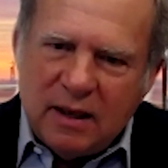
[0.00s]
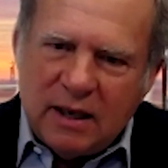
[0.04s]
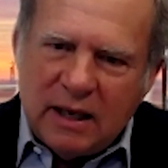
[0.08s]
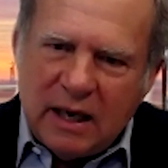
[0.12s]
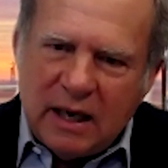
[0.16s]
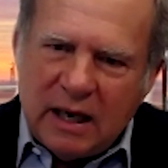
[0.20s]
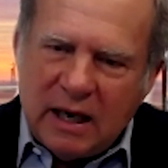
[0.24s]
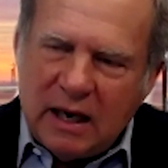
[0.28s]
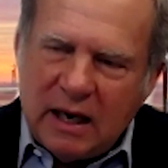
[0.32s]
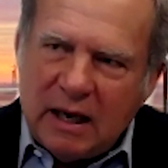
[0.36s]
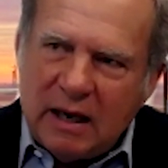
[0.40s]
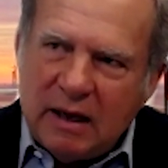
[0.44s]

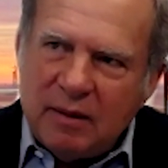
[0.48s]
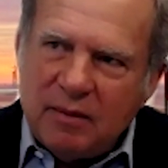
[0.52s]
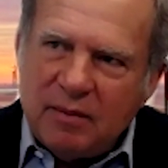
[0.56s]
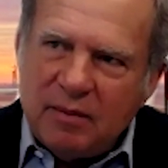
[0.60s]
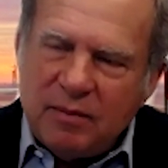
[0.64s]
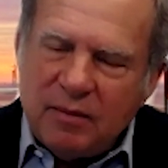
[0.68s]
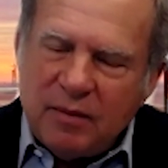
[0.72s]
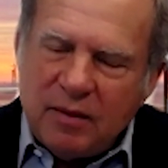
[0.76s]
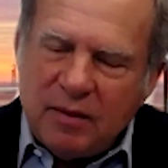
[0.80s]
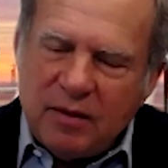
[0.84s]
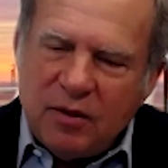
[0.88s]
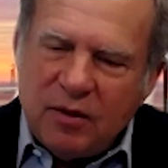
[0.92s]

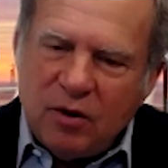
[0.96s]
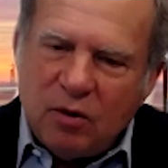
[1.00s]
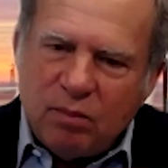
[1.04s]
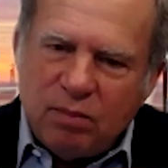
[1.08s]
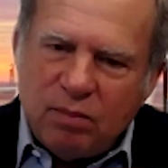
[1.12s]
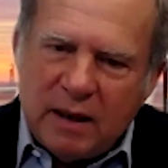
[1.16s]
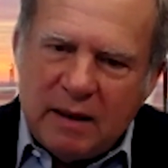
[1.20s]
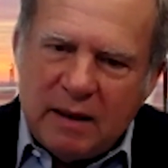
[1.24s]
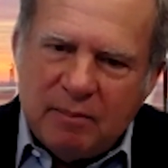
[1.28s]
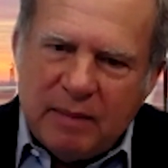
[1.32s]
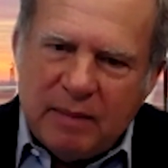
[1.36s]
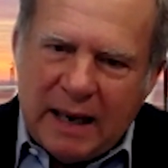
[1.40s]
They'll
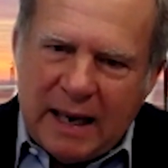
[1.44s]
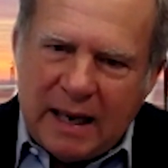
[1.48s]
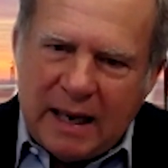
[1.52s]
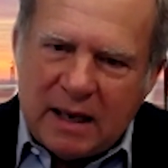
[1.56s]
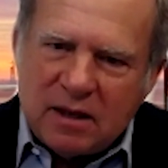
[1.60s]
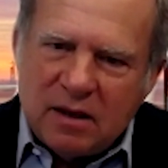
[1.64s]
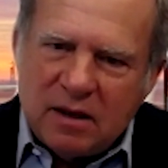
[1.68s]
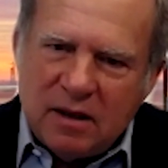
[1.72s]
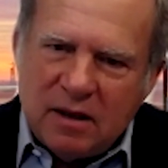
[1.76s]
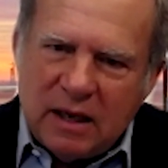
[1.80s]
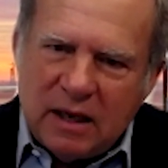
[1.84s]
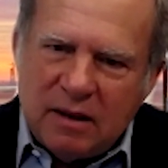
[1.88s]
bring
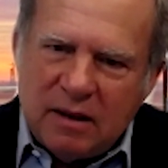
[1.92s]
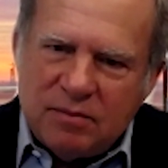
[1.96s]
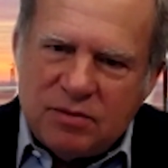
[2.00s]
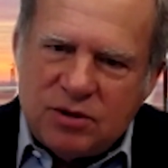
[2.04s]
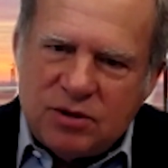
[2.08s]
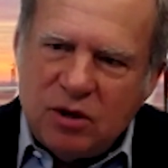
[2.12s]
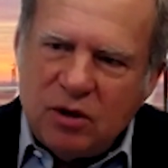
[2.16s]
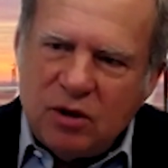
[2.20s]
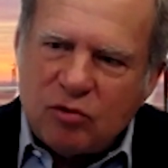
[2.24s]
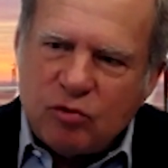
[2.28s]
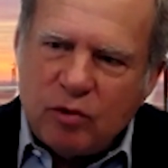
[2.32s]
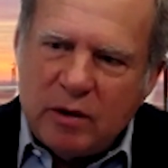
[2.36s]
back 2
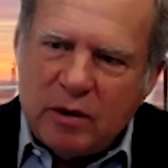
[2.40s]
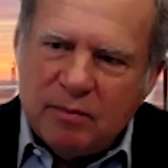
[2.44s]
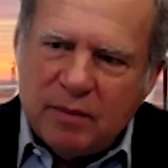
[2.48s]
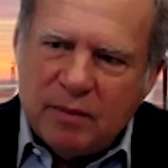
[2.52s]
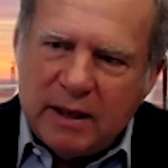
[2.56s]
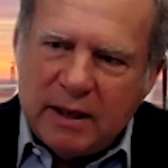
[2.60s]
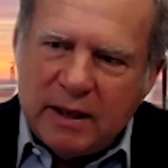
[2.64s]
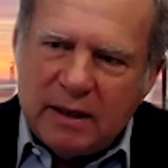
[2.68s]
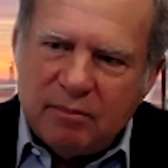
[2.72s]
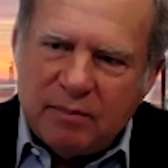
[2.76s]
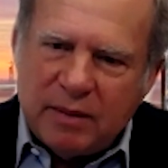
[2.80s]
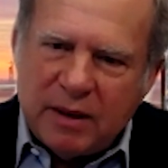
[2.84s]
to 3
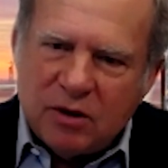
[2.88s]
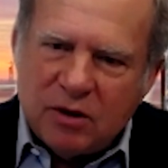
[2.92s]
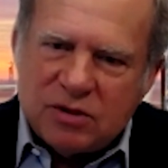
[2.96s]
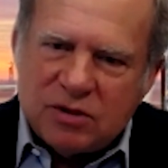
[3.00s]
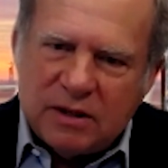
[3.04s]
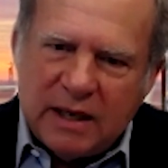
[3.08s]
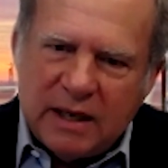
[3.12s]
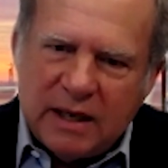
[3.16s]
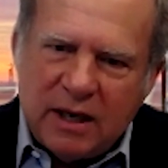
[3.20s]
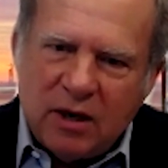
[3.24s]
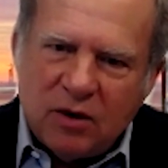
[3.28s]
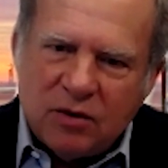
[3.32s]
million barrels
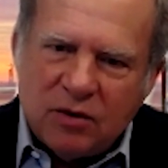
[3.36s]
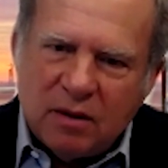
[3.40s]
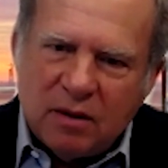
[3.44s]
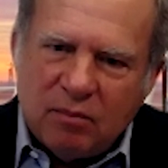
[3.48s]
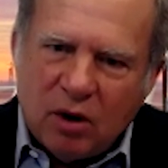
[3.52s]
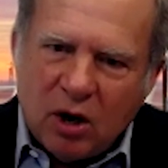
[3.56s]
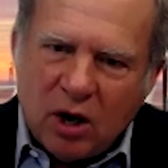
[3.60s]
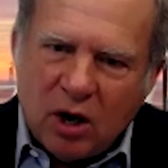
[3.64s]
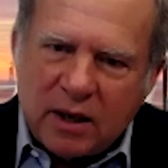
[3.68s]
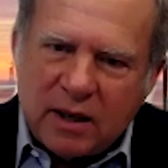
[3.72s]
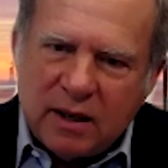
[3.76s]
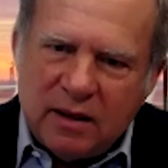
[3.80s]
a day on the
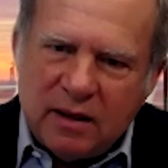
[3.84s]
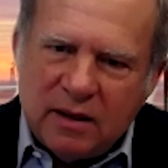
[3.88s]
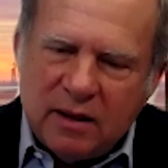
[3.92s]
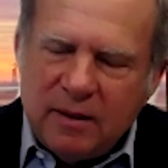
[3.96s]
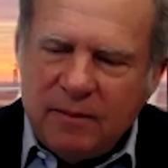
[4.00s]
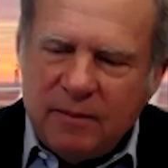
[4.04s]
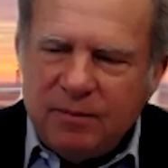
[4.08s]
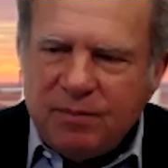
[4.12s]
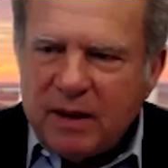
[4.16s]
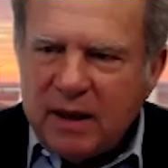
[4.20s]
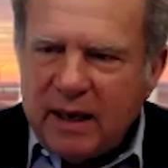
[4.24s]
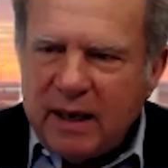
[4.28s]
market
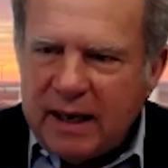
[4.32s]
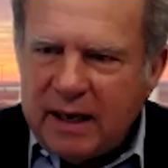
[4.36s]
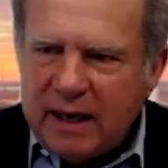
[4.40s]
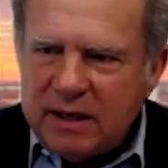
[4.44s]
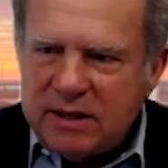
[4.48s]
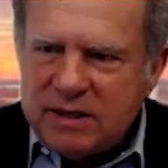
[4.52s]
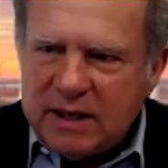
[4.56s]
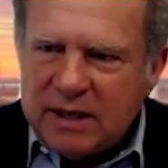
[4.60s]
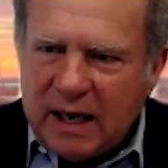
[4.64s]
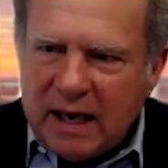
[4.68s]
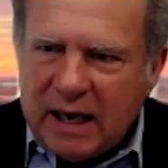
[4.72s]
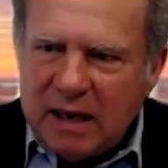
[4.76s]
at a
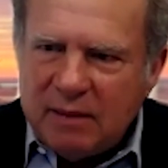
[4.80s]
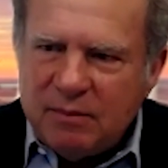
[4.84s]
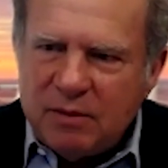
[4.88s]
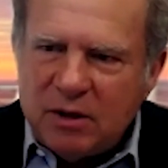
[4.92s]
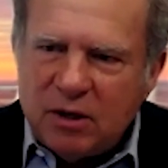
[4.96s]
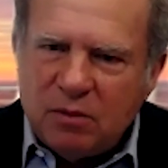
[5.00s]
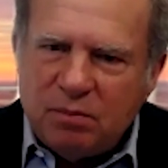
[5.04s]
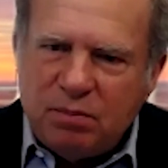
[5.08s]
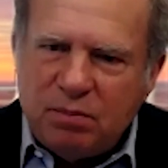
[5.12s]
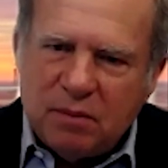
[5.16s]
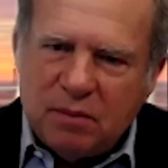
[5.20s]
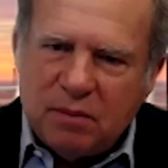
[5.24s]
time.
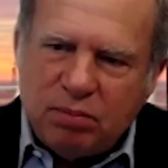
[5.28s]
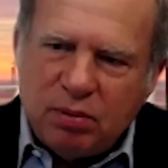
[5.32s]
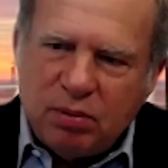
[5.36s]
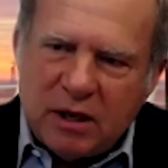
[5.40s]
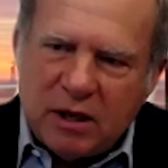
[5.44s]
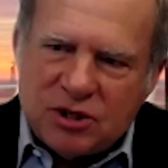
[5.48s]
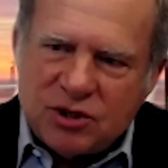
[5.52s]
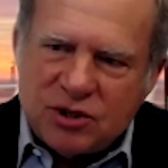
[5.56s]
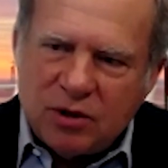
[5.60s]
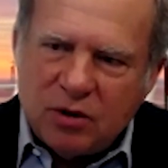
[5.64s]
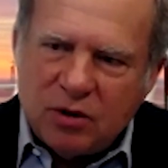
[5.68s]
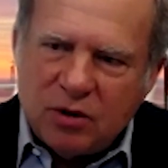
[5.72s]
It'll put
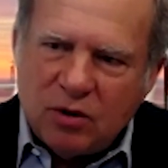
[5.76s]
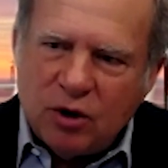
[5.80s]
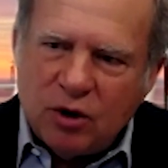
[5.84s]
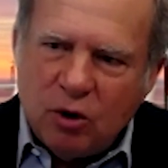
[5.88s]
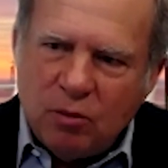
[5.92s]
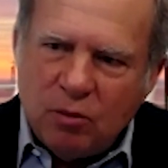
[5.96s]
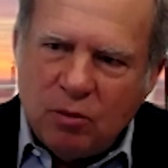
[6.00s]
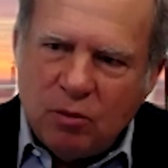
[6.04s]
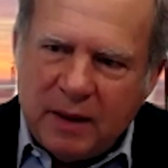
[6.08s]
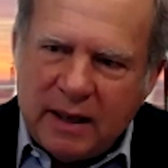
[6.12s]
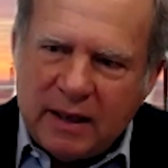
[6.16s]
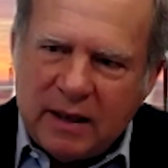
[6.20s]
pressure on
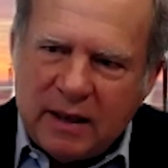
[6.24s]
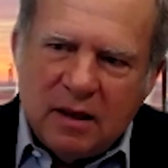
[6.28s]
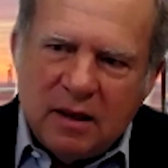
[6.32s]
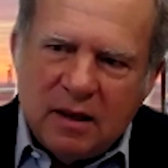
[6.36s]
OPEC.